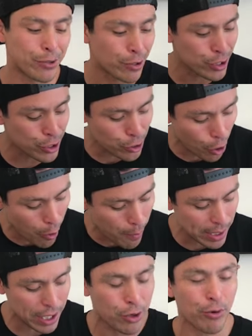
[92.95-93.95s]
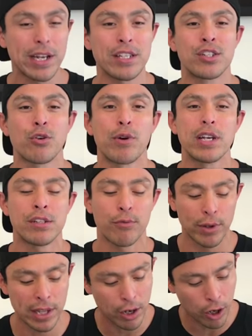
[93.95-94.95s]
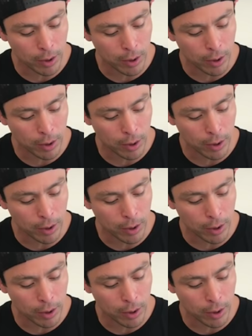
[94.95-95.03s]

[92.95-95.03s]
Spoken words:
There's so many great stories within our